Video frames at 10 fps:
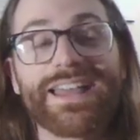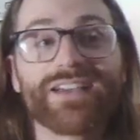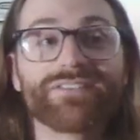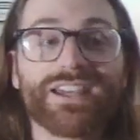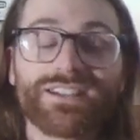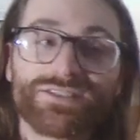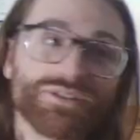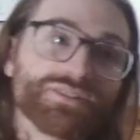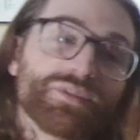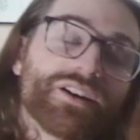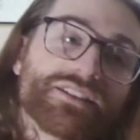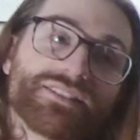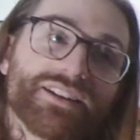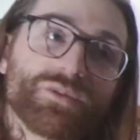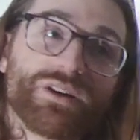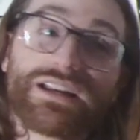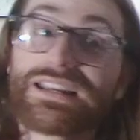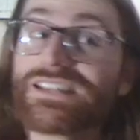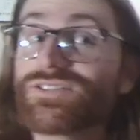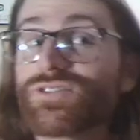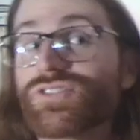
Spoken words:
have yet to experience their work, and I